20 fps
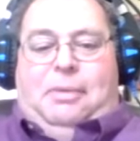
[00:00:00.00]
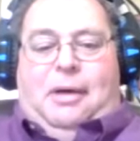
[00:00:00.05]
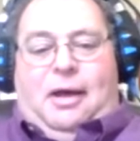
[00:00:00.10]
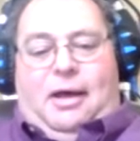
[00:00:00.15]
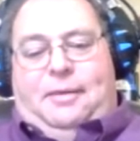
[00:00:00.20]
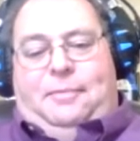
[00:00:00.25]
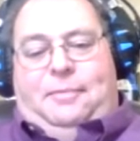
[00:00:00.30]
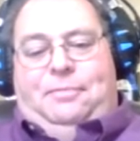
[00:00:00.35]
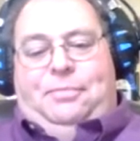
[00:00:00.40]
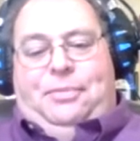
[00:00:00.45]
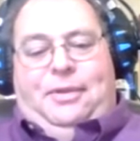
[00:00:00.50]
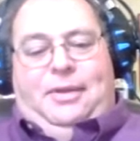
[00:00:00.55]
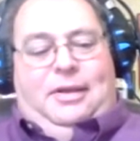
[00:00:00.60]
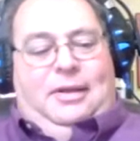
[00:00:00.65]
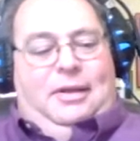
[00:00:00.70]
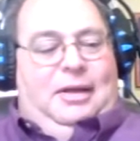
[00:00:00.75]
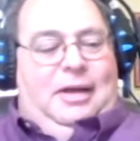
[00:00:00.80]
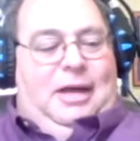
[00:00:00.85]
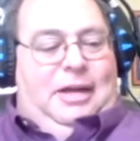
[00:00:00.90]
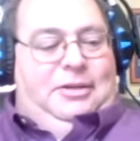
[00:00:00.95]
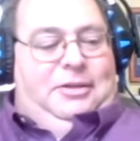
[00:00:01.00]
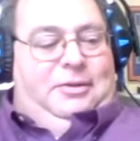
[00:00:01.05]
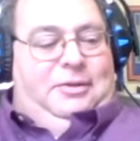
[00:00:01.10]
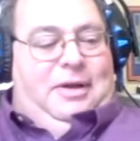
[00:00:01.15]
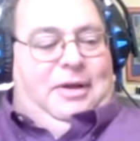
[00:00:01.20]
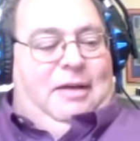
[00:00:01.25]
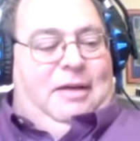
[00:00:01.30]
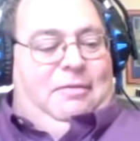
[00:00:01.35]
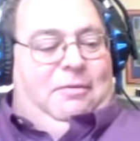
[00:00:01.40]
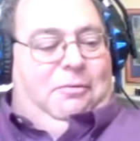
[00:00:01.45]
There is a
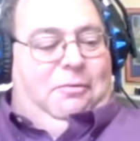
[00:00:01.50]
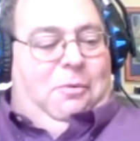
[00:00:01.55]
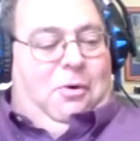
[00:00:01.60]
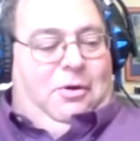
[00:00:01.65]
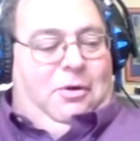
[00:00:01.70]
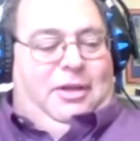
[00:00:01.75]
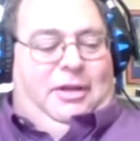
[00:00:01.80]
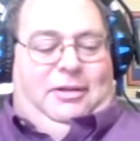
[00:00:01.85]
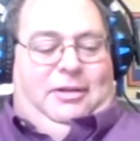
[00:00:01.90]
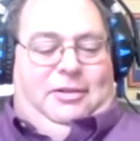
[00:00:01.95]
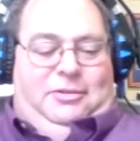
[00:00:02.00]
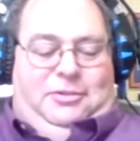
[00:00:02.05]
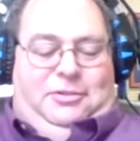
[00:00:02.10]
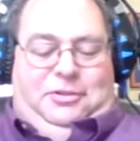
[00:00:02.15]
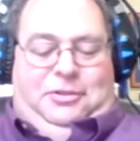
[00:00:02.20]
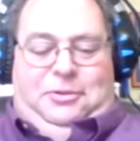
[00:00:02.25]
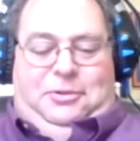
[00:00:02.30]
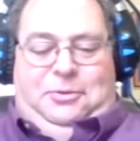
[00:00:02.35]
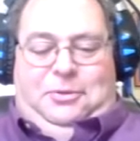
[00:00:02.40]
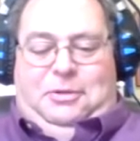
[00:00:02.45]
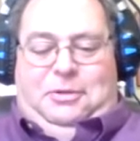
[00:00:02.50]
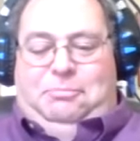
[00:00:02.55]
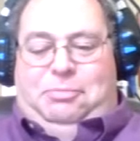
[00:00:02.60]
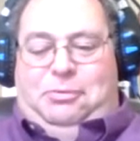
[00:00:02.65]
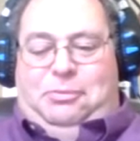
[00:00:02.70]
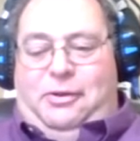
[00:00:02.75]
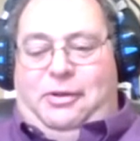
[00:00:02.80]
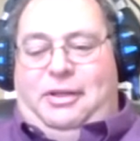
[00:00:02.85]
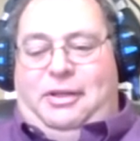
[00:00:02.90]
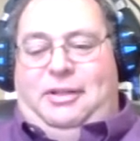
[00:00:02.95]
um, very well
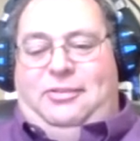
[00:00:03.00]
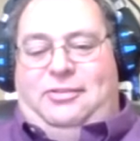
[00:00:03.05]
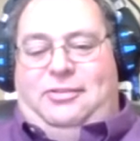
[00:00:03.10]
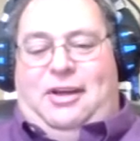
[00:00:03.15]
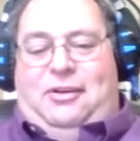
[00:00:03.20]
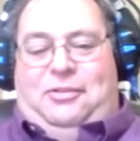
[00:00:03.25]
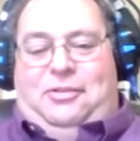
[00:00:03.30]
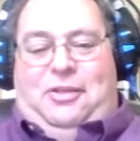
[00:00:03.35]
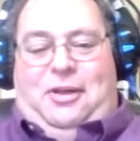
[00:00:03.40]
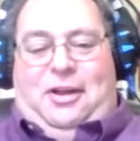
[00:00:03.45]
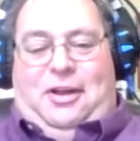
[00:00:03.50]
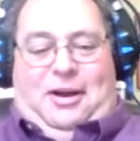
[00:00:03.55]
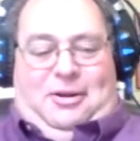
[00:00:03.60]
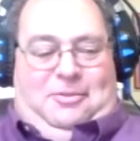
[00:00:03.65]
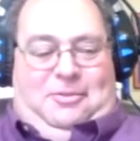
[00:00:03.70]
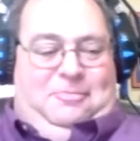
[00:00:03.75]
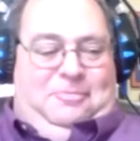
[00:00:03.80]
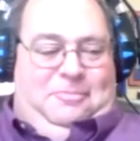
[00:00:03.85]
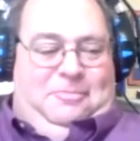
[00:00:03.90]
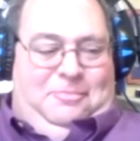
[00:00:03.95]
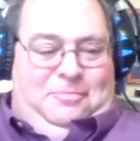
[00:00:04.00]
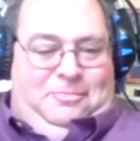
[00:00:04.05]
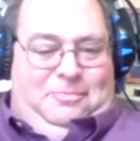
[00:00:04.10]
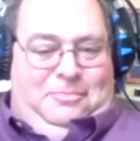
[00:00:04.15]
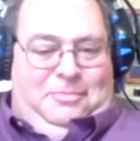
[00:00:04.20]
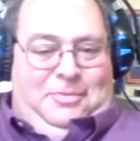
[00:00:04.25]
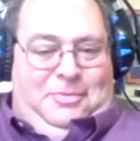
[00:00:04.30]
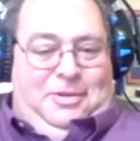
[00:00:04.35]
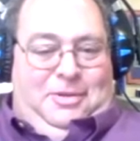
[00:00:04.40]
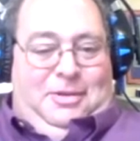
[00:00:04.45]
known uh, in legal
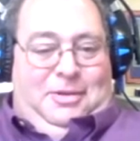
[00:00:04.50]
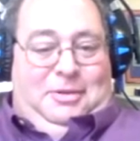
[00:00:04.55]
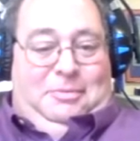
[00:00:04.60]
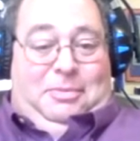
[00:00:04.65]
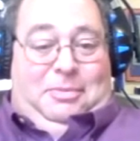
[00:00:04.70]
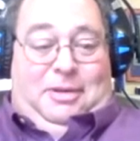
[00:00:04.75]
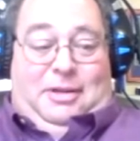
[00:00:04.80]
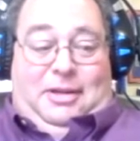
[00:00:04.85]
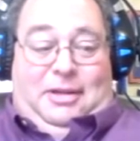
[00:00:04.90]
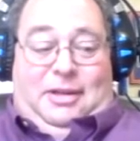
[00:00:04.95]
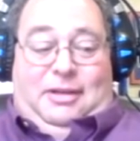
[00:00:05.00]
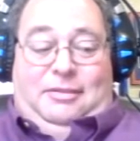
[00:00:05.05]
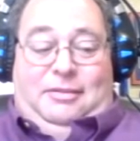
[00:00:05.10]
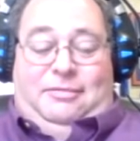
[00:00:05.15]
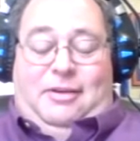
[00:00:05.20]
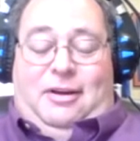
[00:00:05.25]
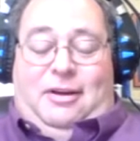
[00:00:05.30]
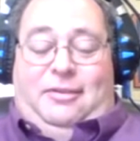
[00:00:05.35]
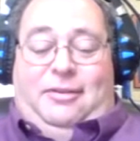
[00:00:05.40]
circles um,